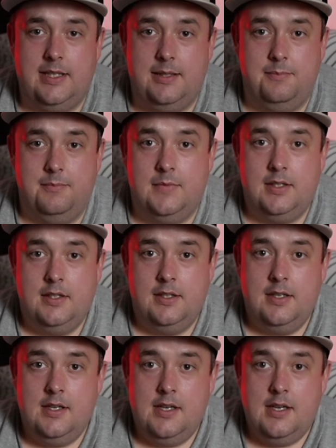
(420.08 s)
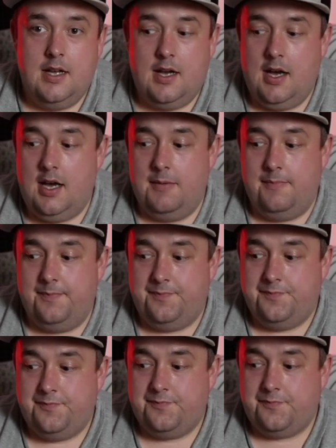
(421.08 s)
him, um,
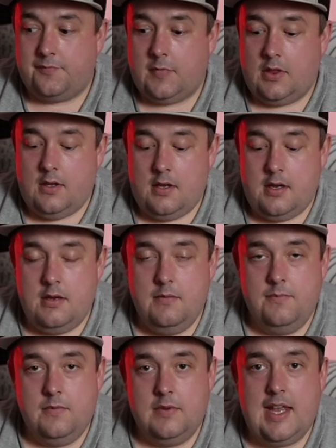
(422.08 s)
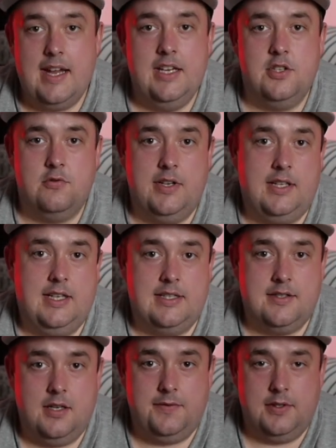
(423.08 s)
that injury he
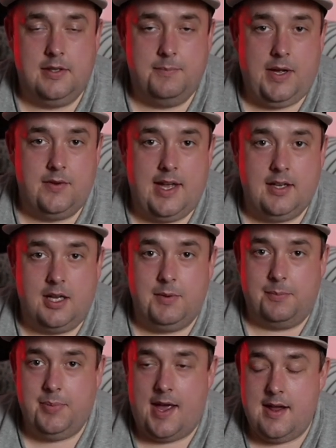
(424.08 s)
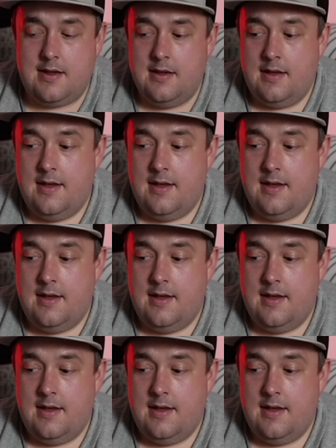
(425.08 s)
suffered, about that coming back.